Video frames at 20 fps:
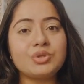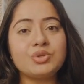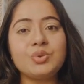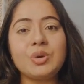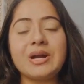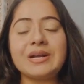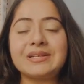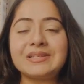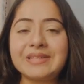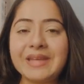
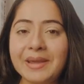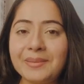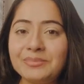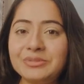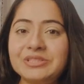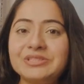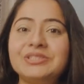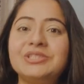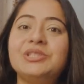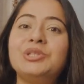to
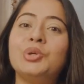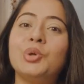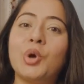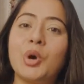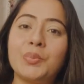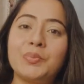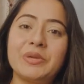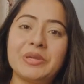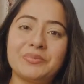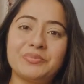attempt the
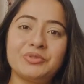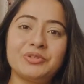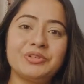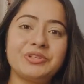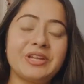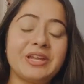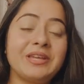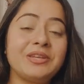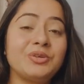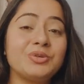law paper
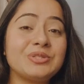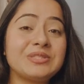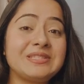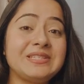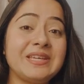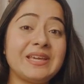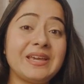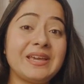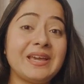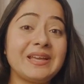in your
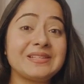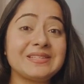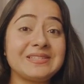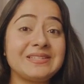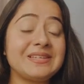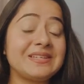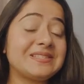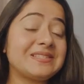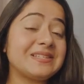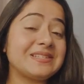CA and
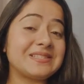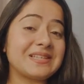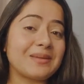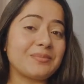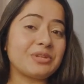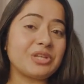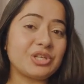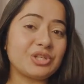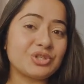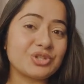CS
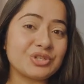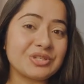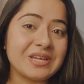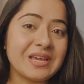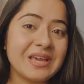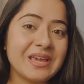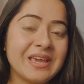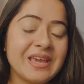examination.